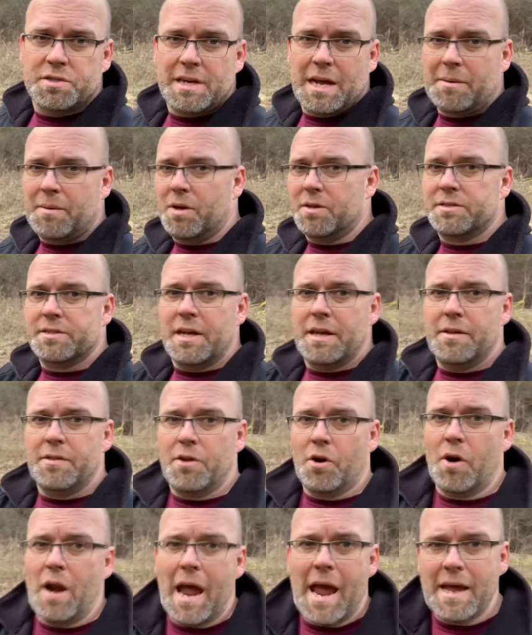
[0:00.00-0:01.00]
Now, I'm not saying
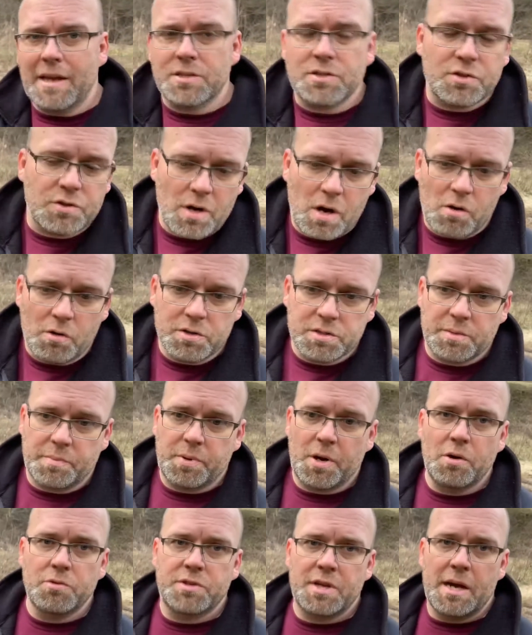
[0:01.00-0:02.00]
they're as strong as a
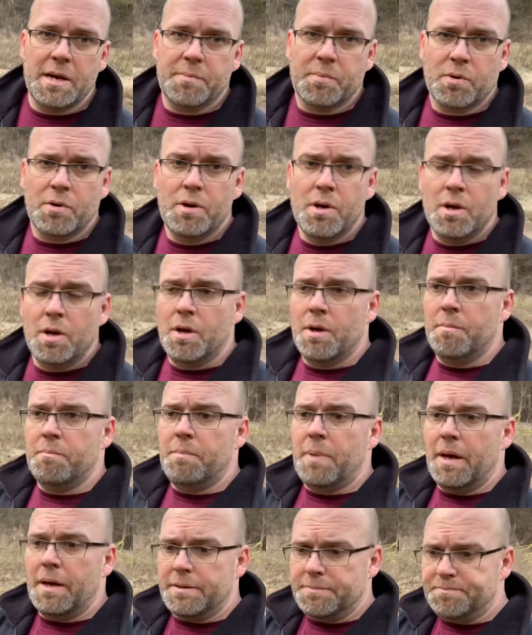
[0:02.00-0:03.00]
Pro Taper,
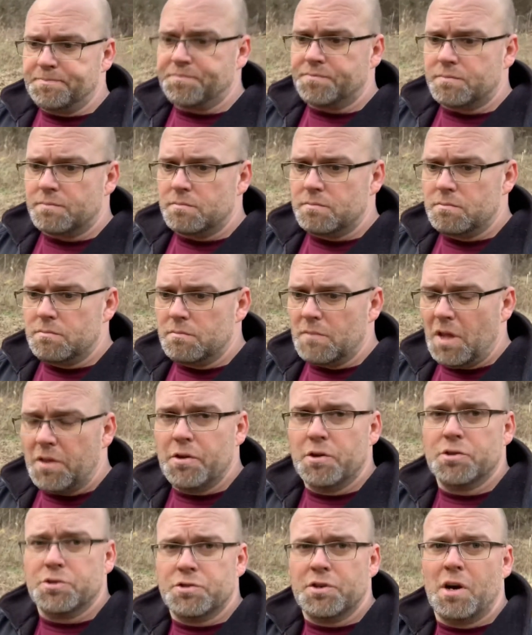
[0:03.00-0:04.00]
but
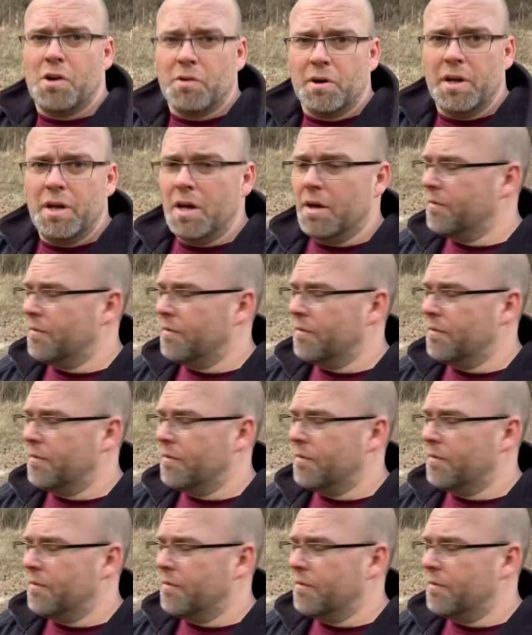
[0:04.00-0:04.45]
they're strong enough.